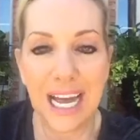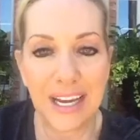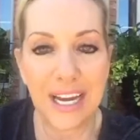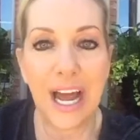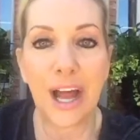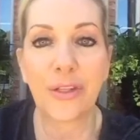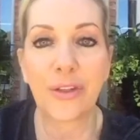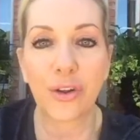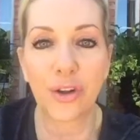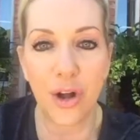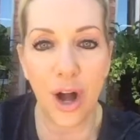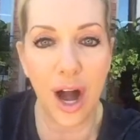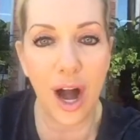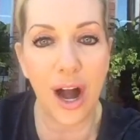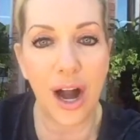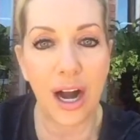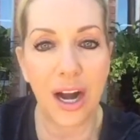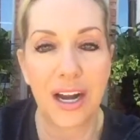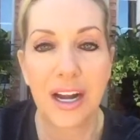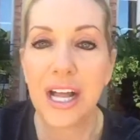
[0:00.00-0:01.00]
another
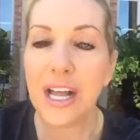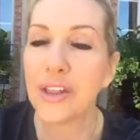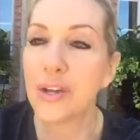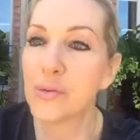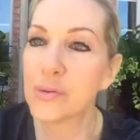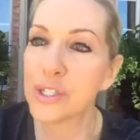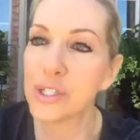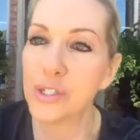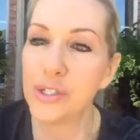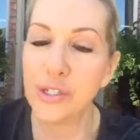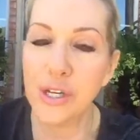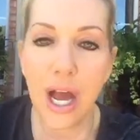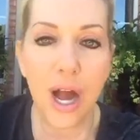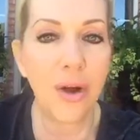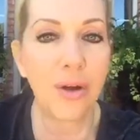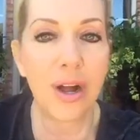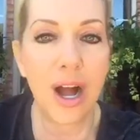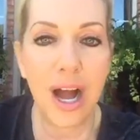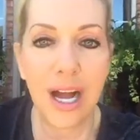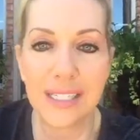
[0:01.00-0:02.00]
car. There was
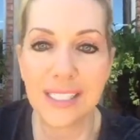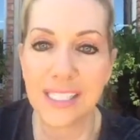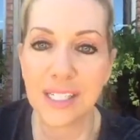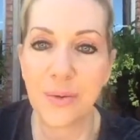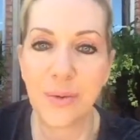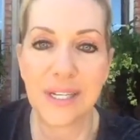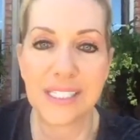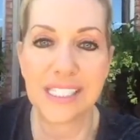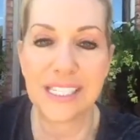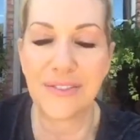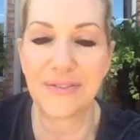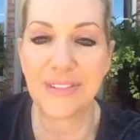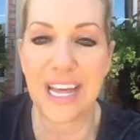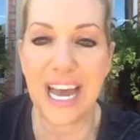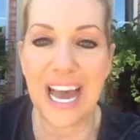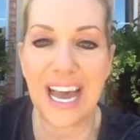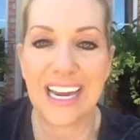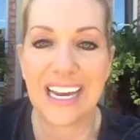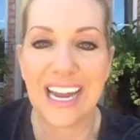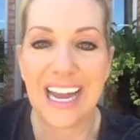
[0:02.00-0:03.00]
no consequence of
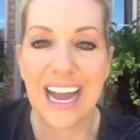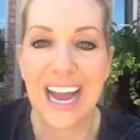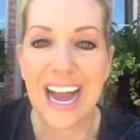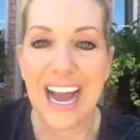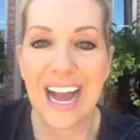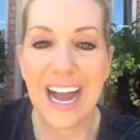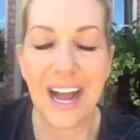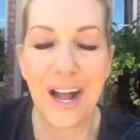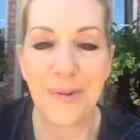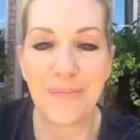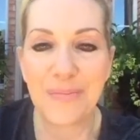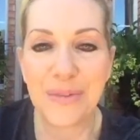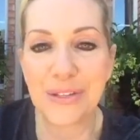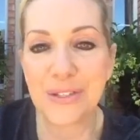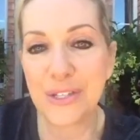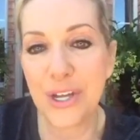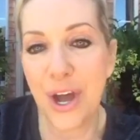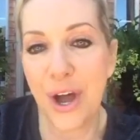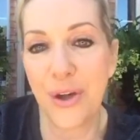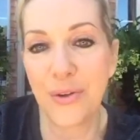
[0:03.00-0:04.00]
that.
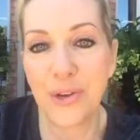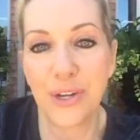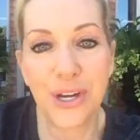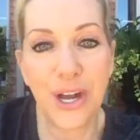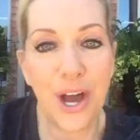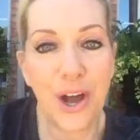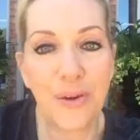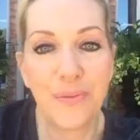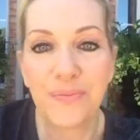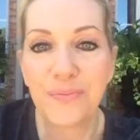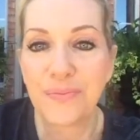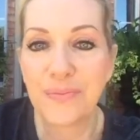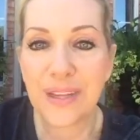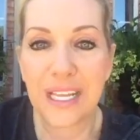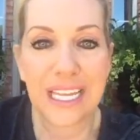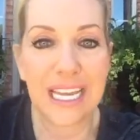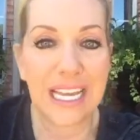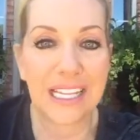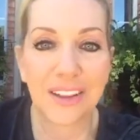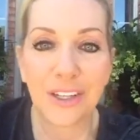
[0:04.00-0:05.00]
So the
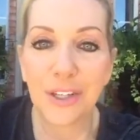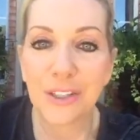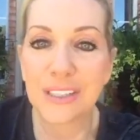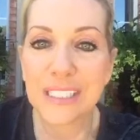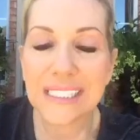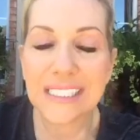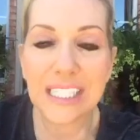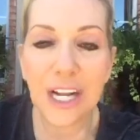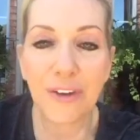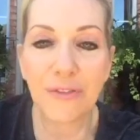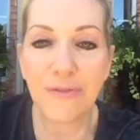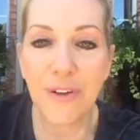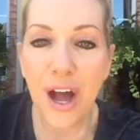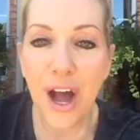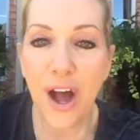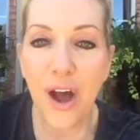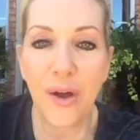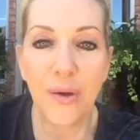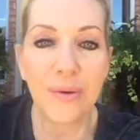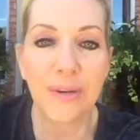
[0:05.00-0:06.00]
kid loses their
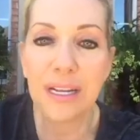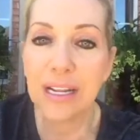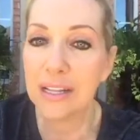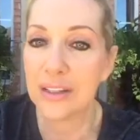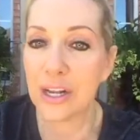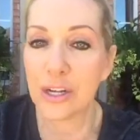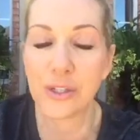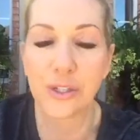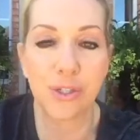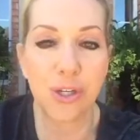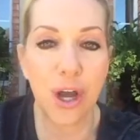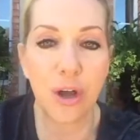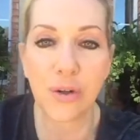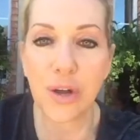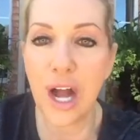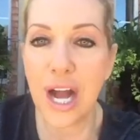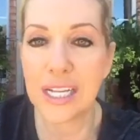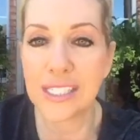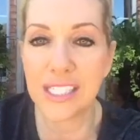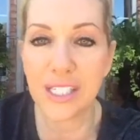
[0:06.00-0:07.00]
phone. There's no
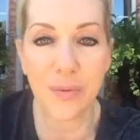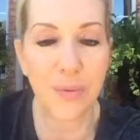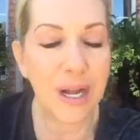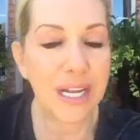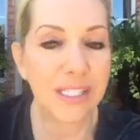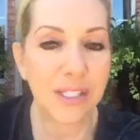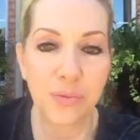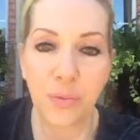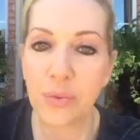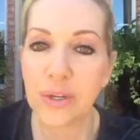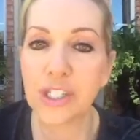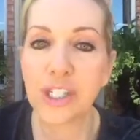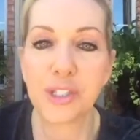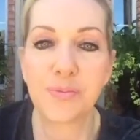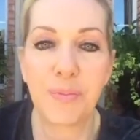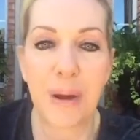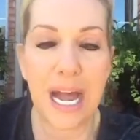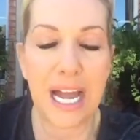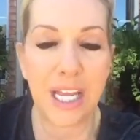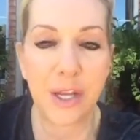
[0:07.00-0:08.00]
consequence. We
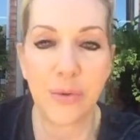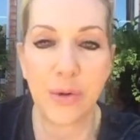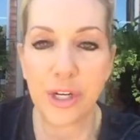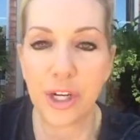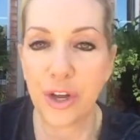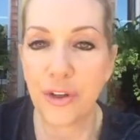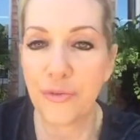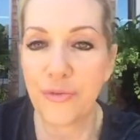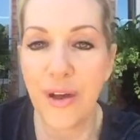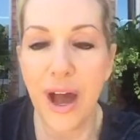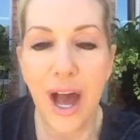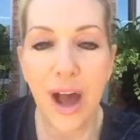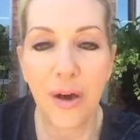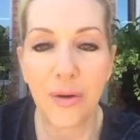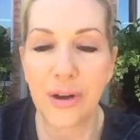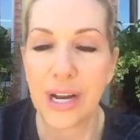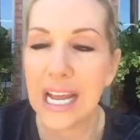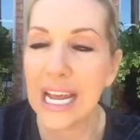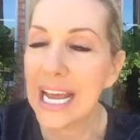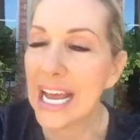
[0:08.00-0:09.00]
just buy you a new
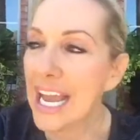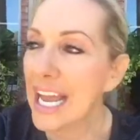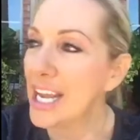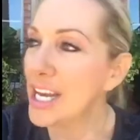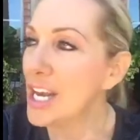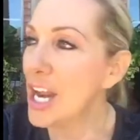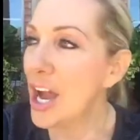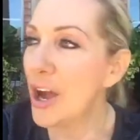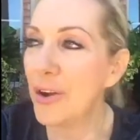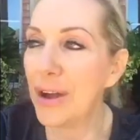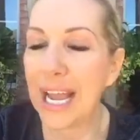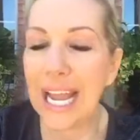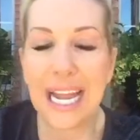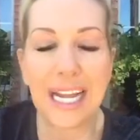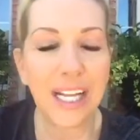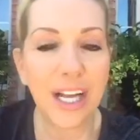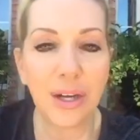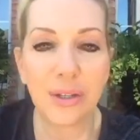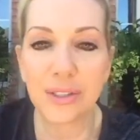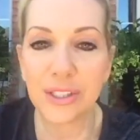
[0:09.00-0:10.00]
phone.
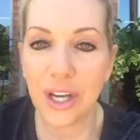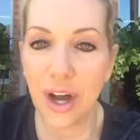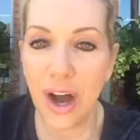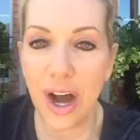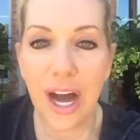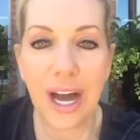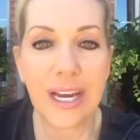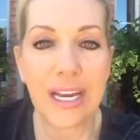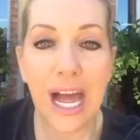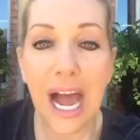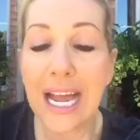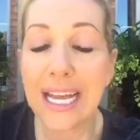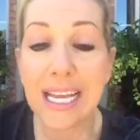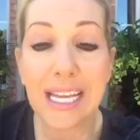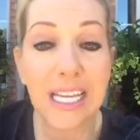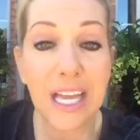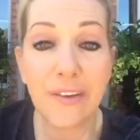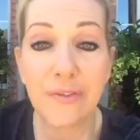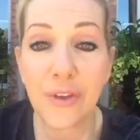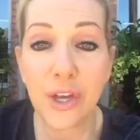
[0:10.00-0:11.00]
It goes on. I
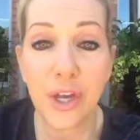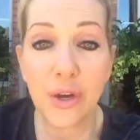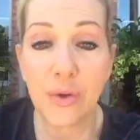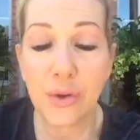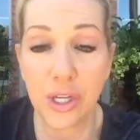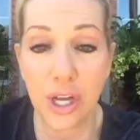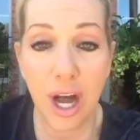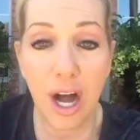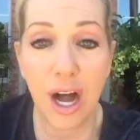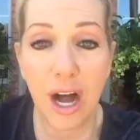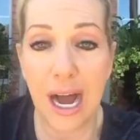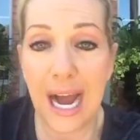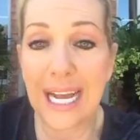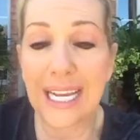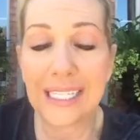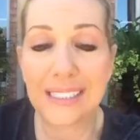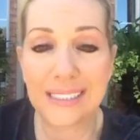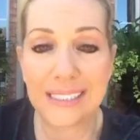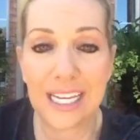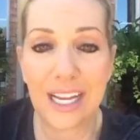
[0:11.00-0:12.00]

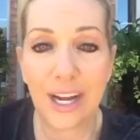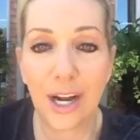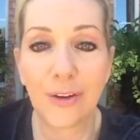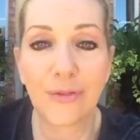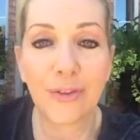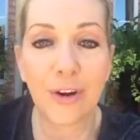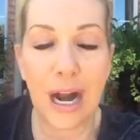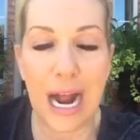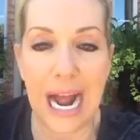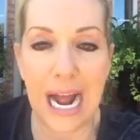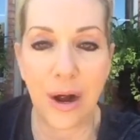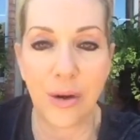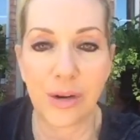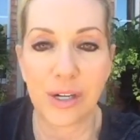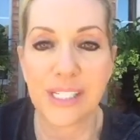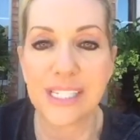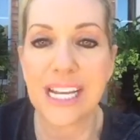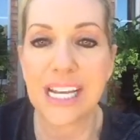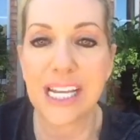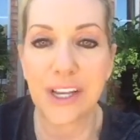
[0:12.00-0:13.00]
could sit here for
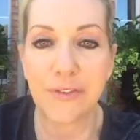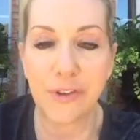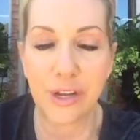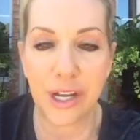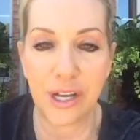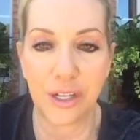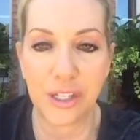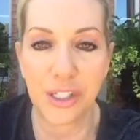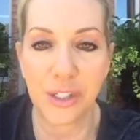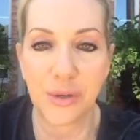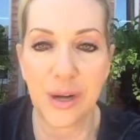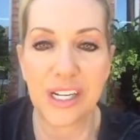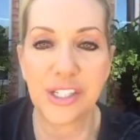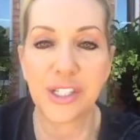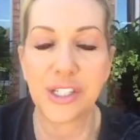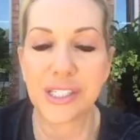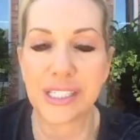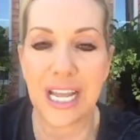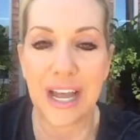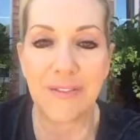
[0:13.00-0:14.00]
hours and give you
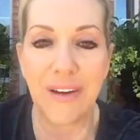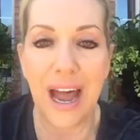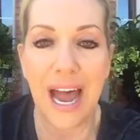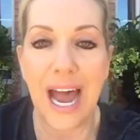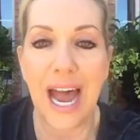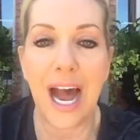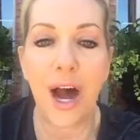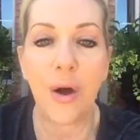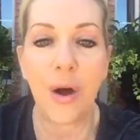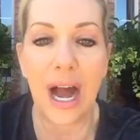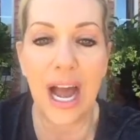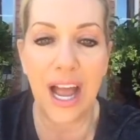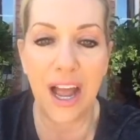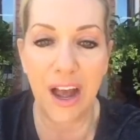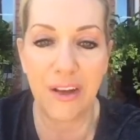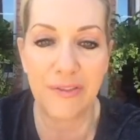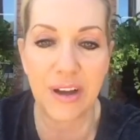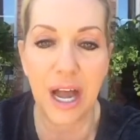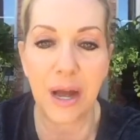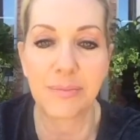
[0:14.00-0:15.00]
illustrations of how I
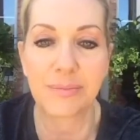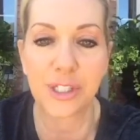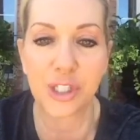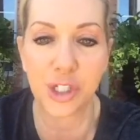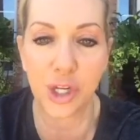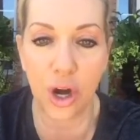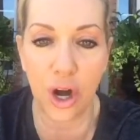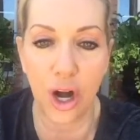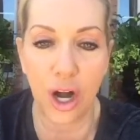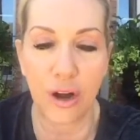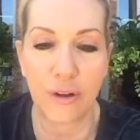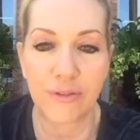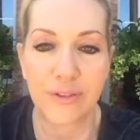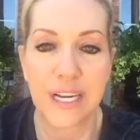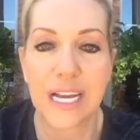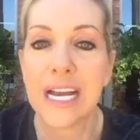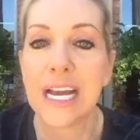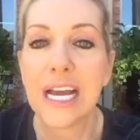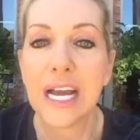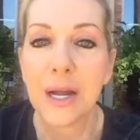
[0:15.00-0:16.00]
have observed
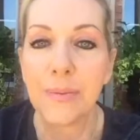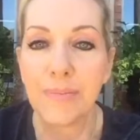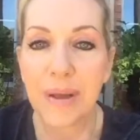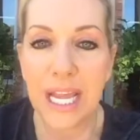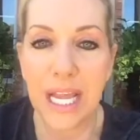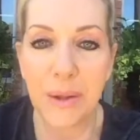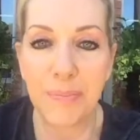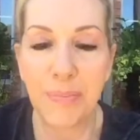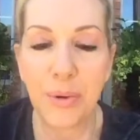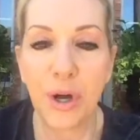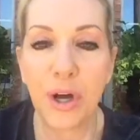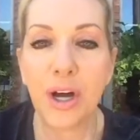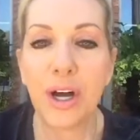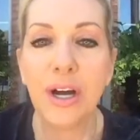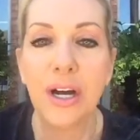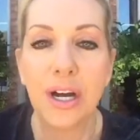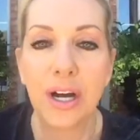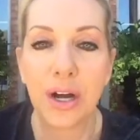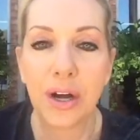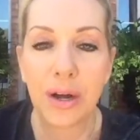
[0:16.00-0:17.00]

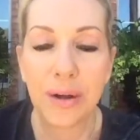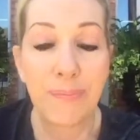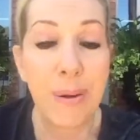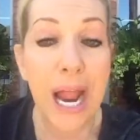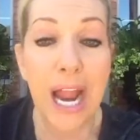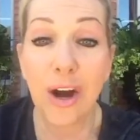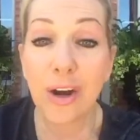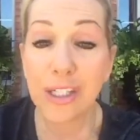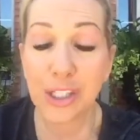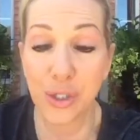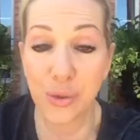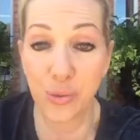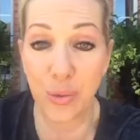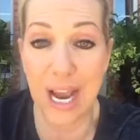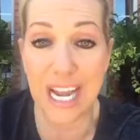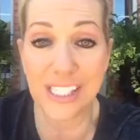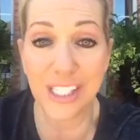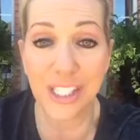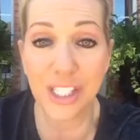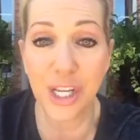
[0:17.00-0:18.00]
parents
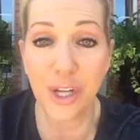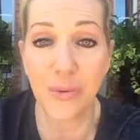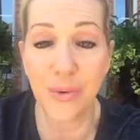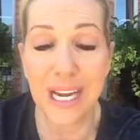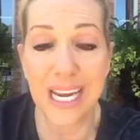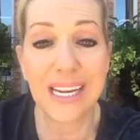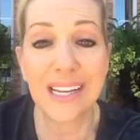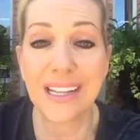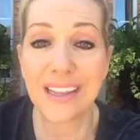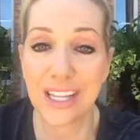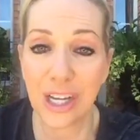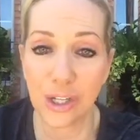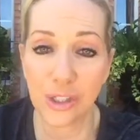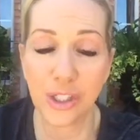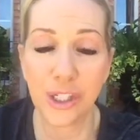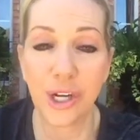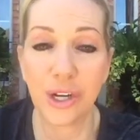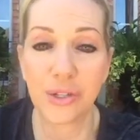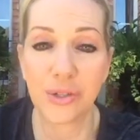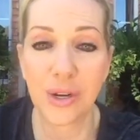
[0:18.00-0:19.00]
rescuing their
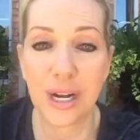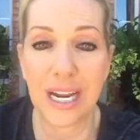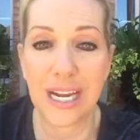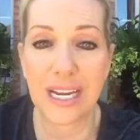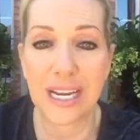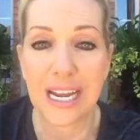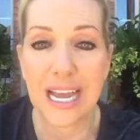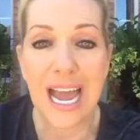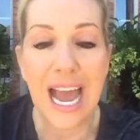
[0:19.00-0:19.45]
children